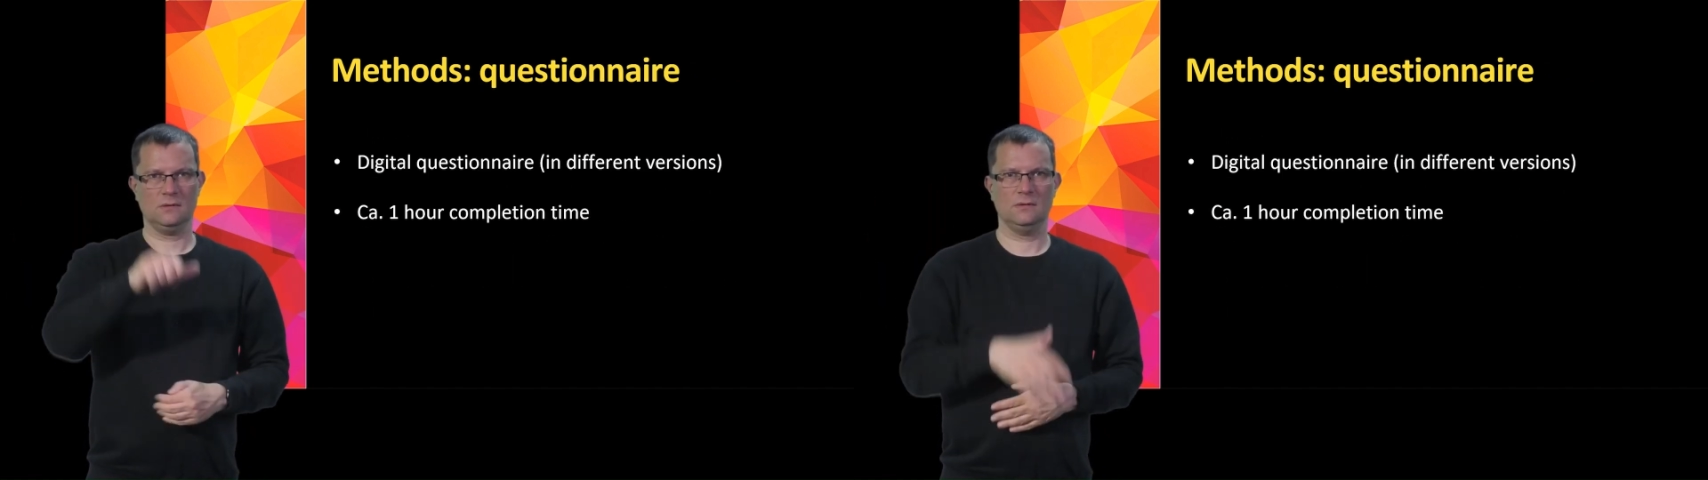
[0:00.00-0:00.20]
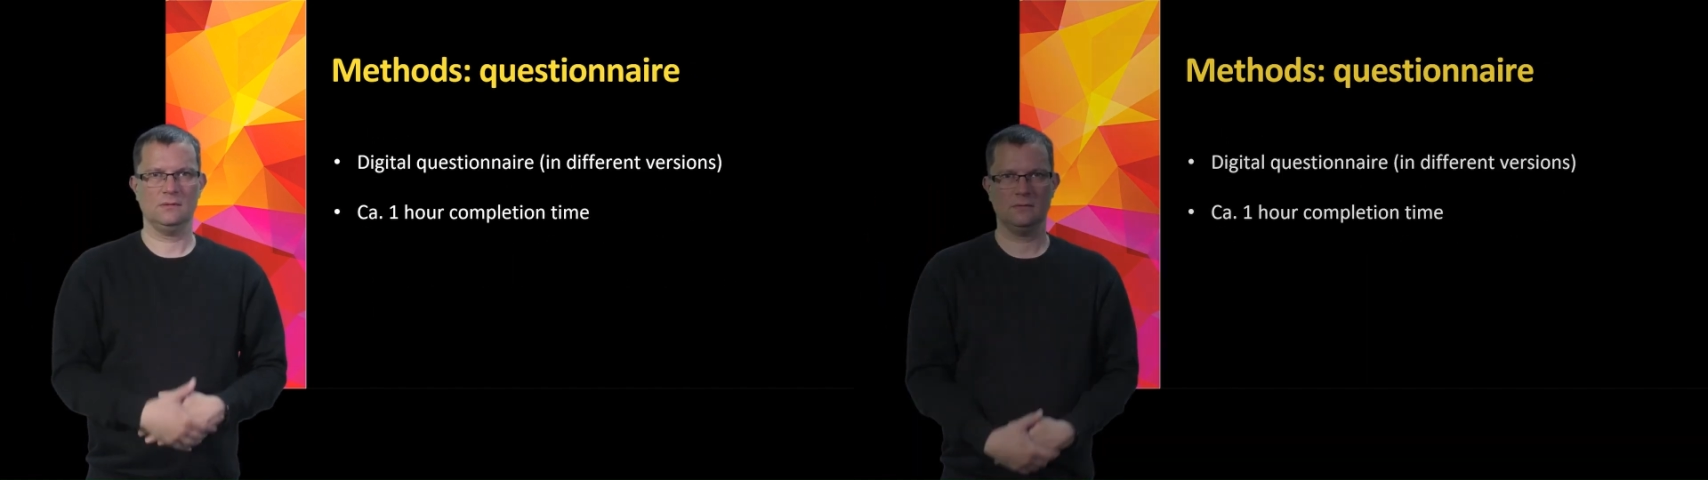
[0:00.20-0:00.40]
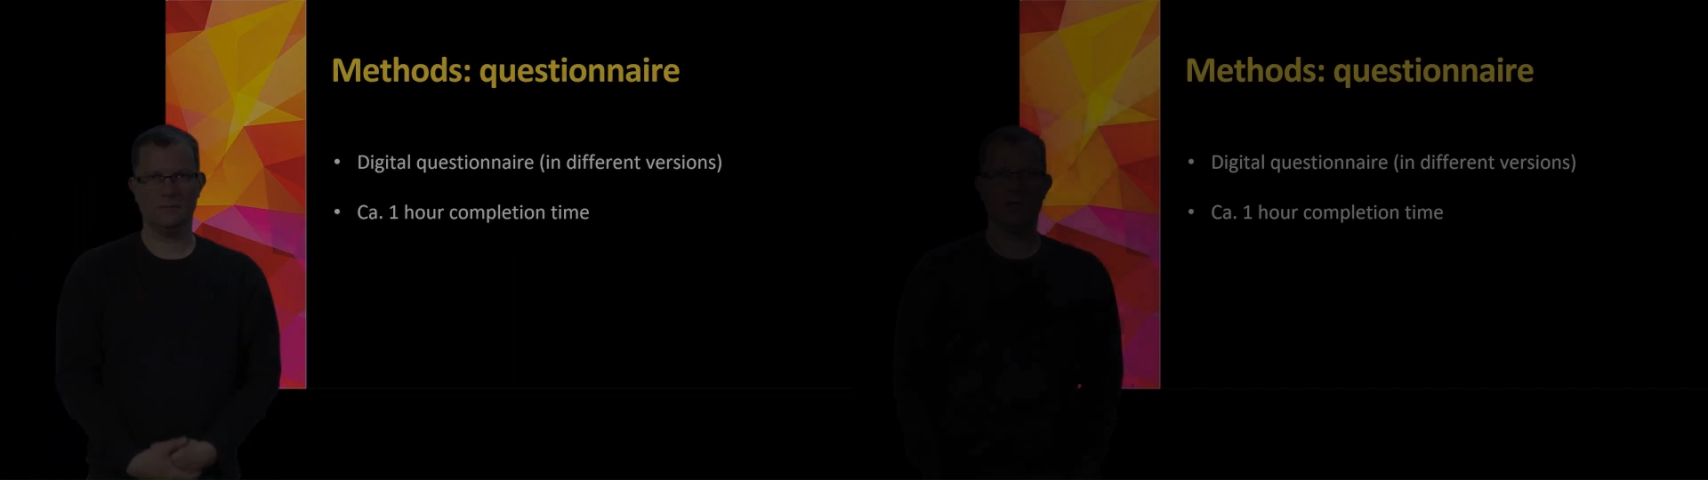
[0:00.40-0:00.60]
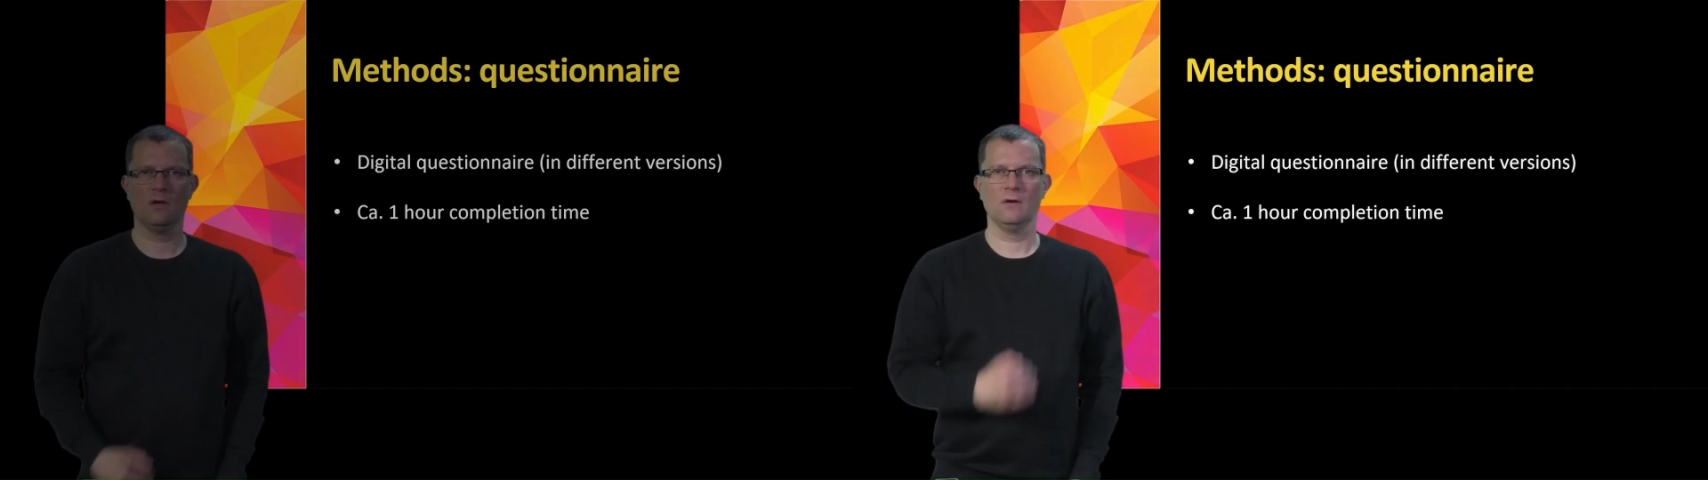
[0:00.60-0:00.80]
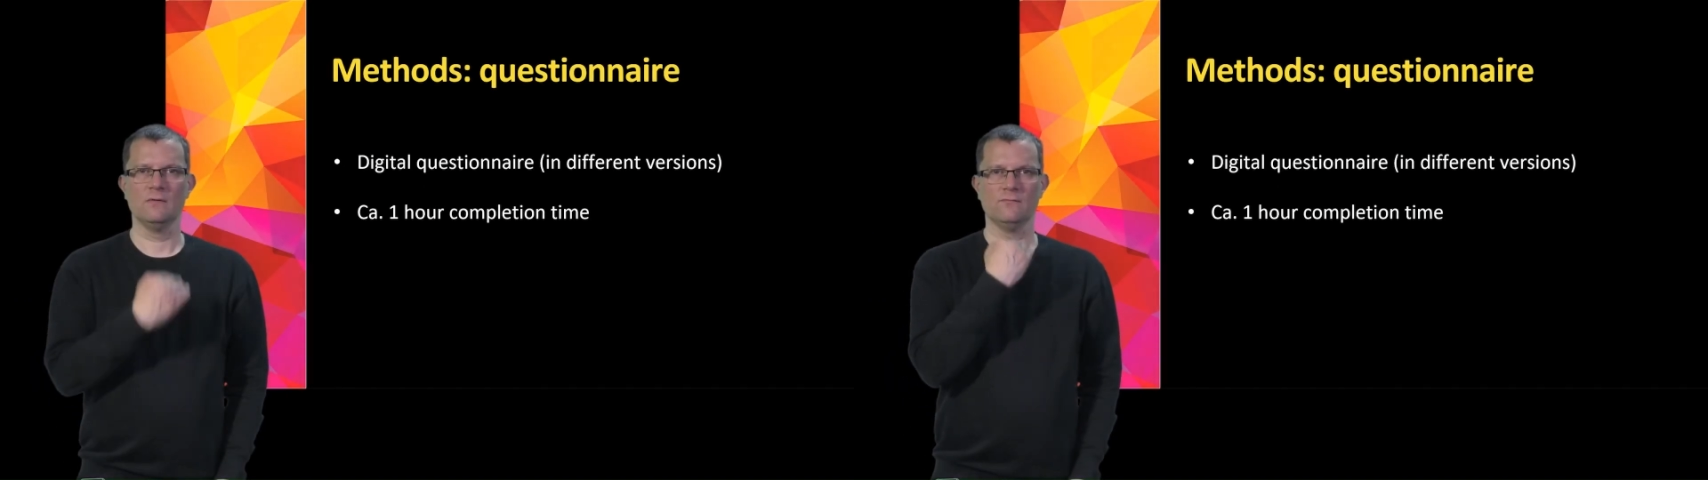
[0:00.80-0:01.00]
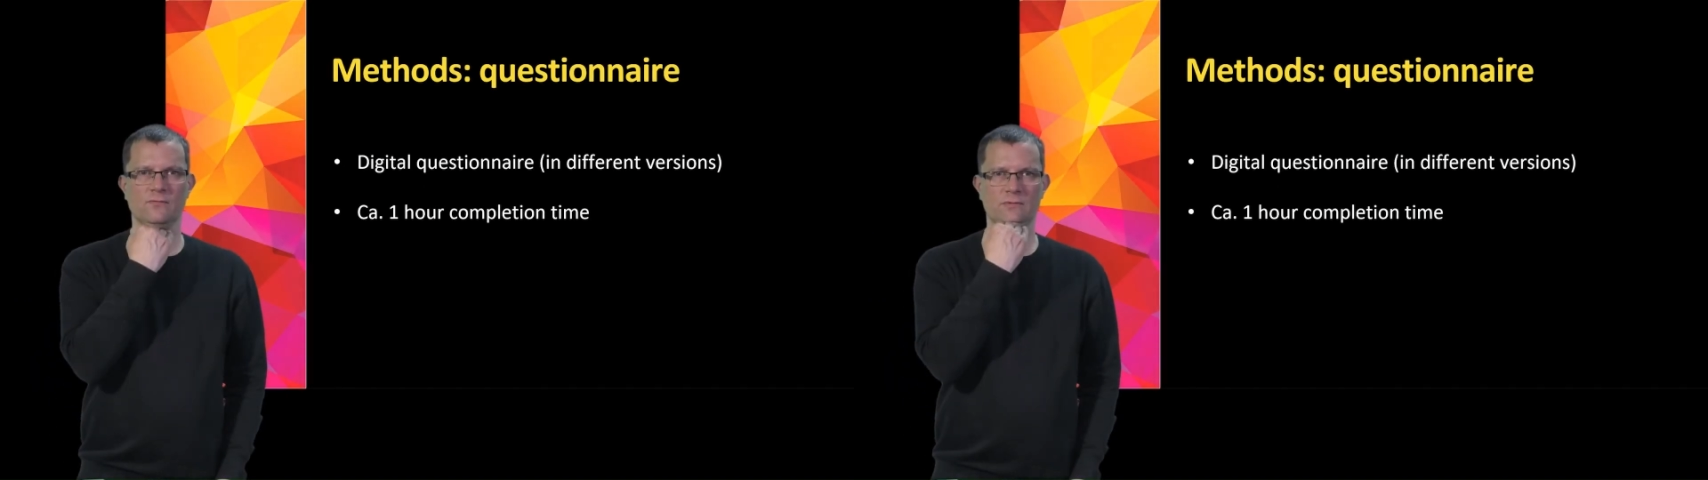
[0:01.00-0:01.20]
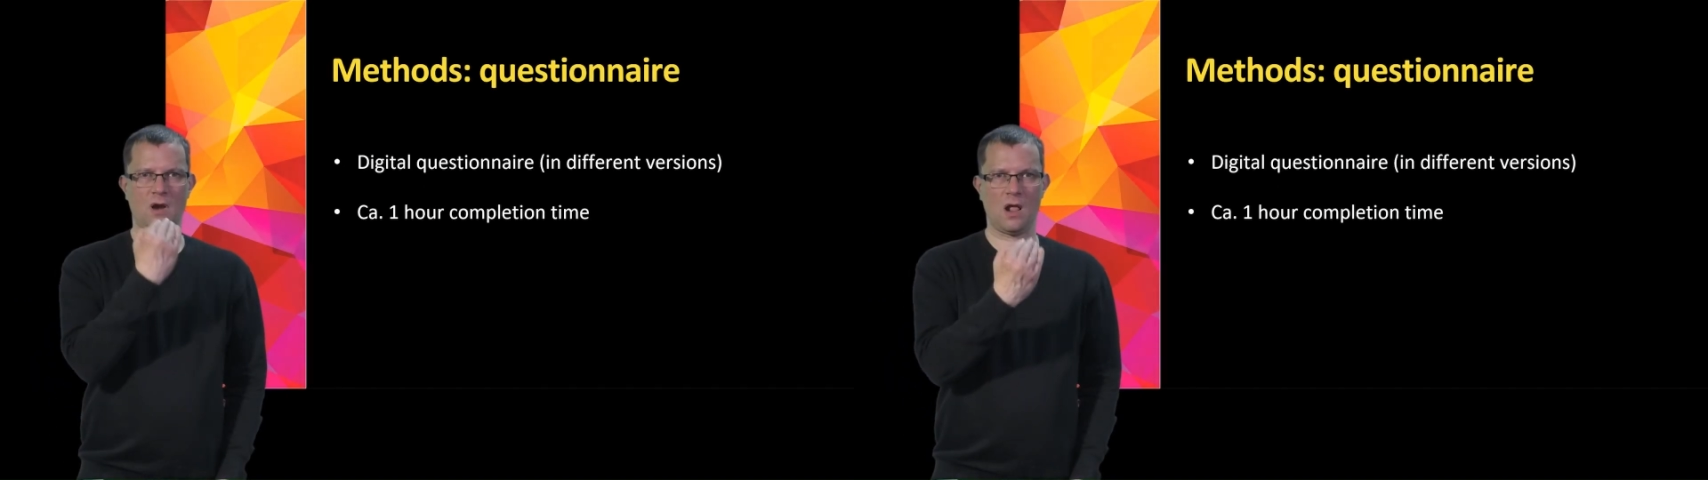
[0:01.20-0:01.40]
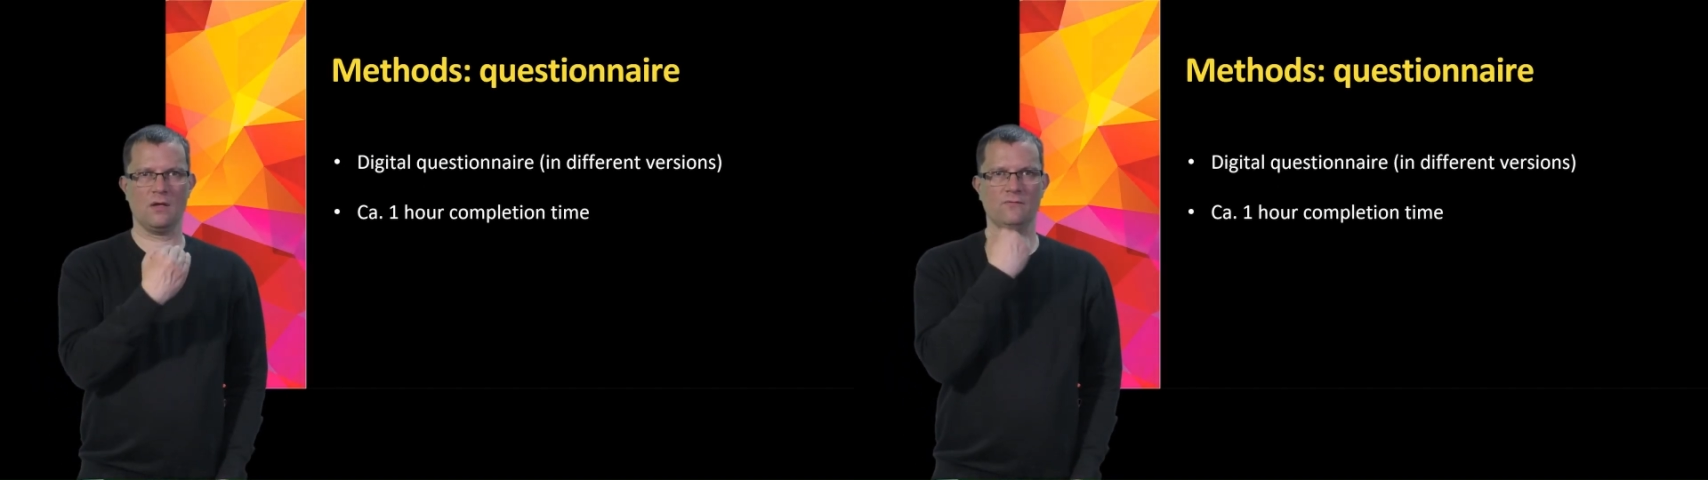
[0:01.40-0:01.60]
The next slide is about the
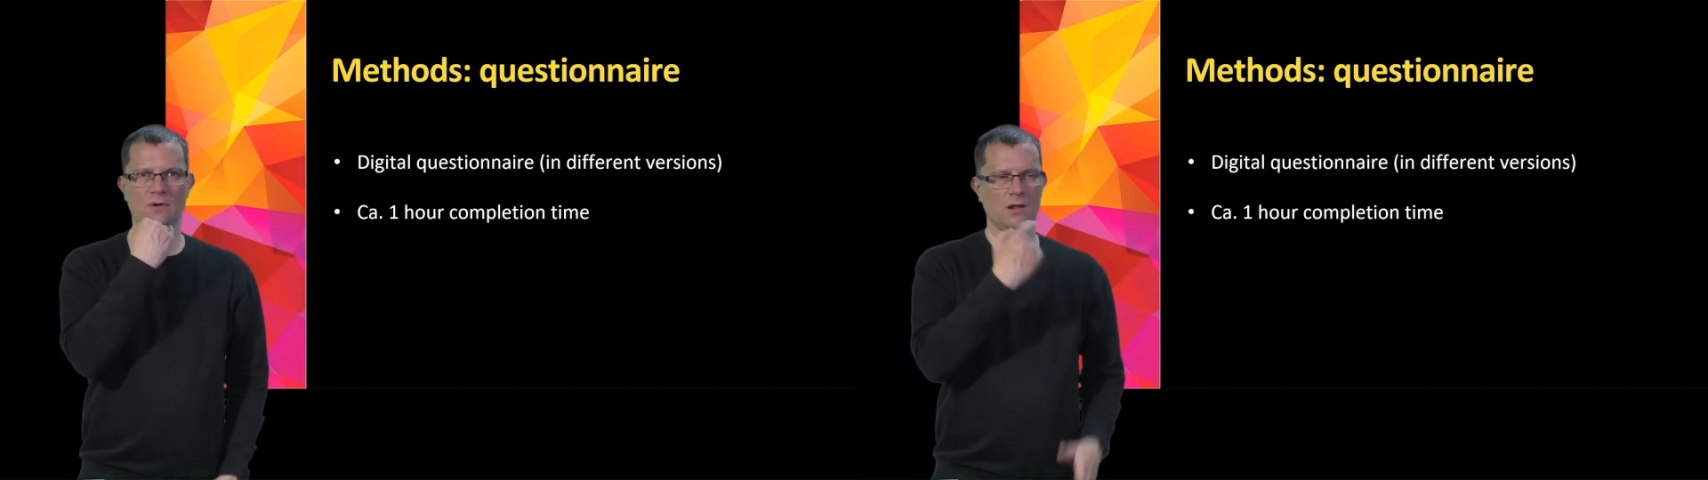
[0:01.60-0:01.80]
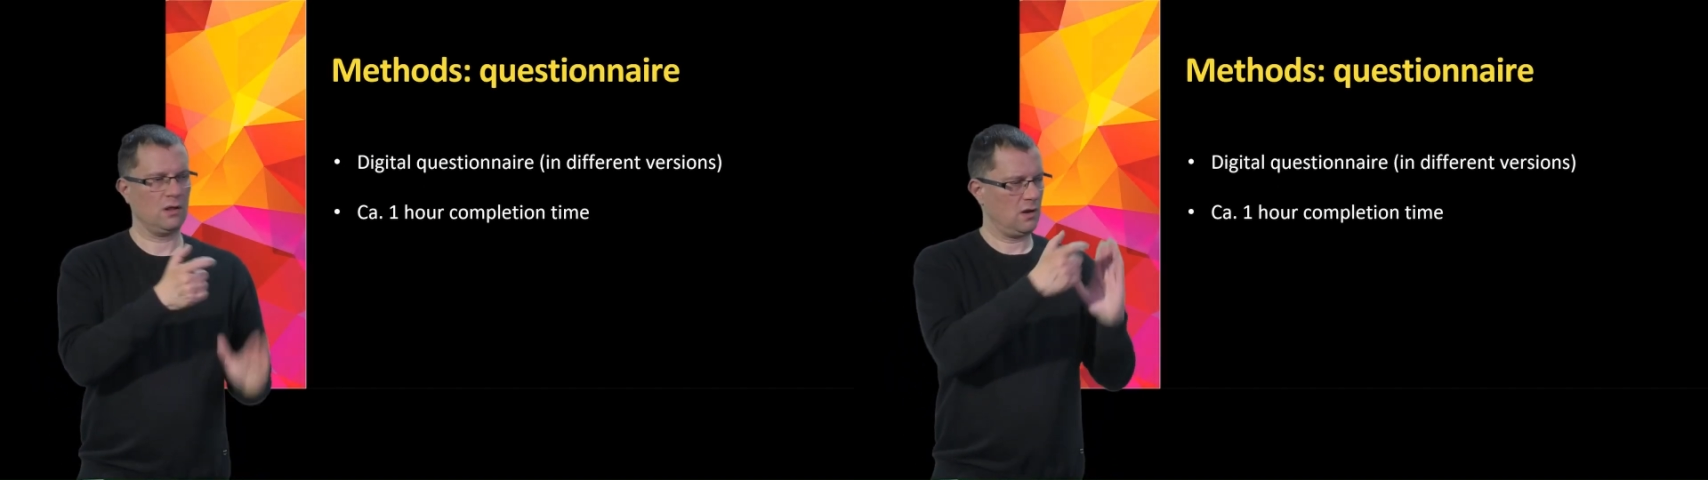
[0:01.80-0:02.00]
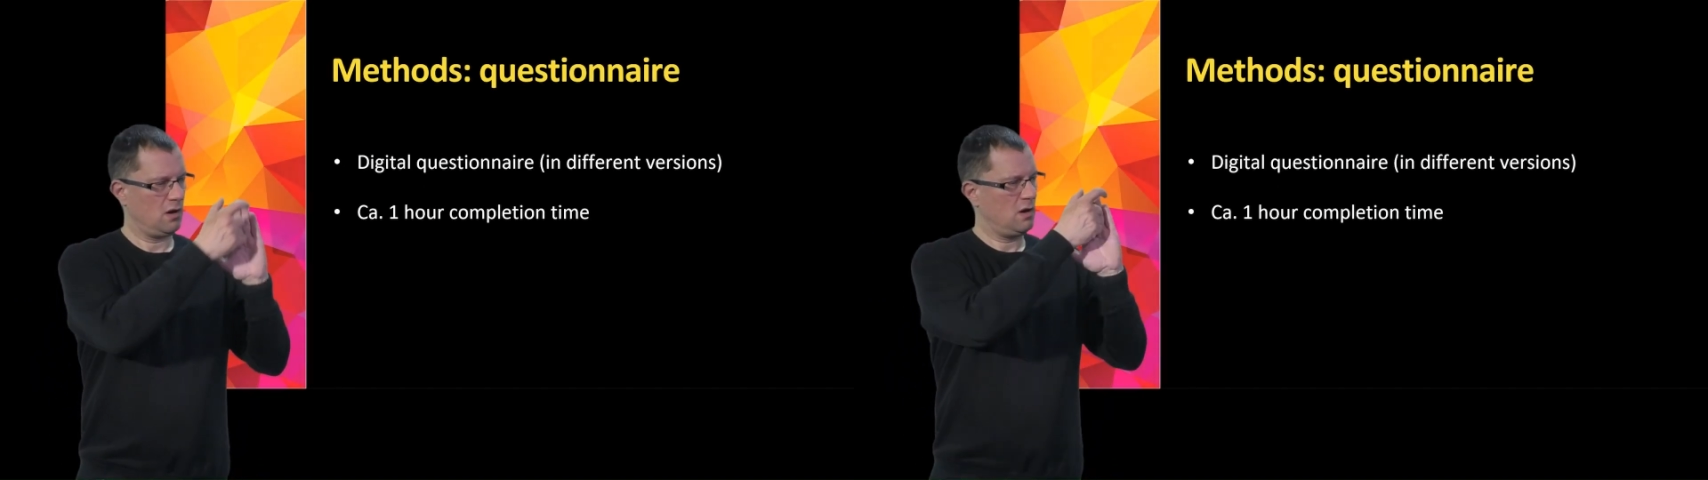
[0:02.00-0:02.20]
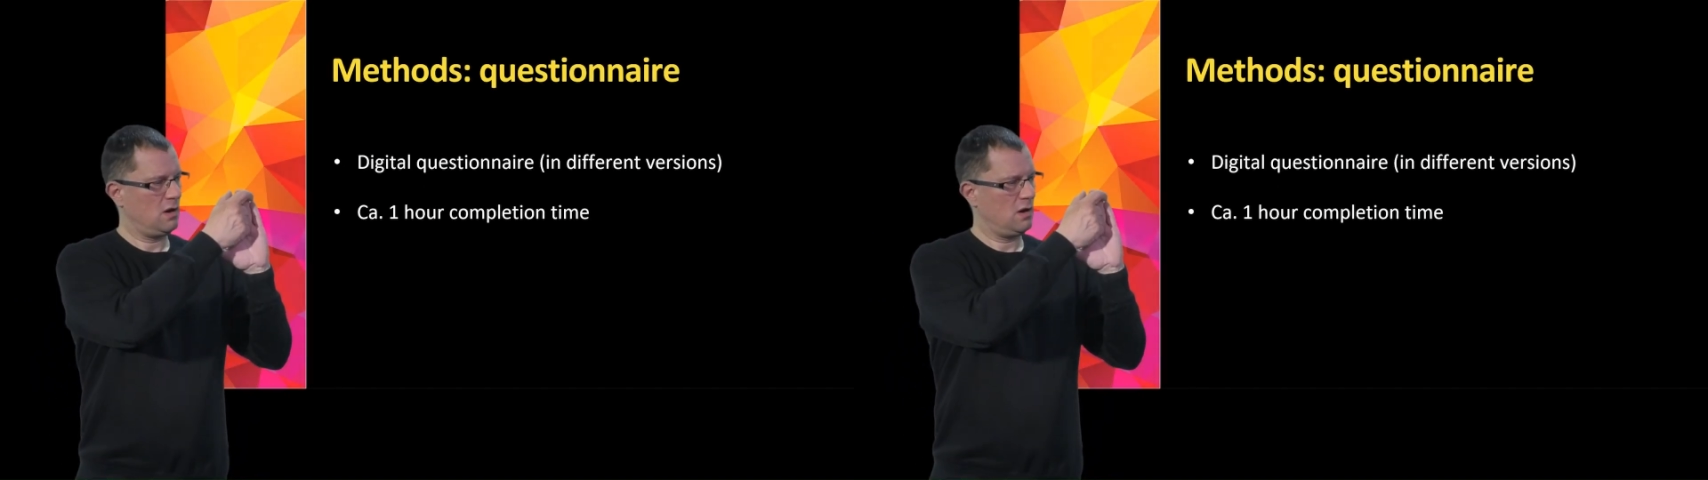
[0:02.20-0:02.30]
questionnaire.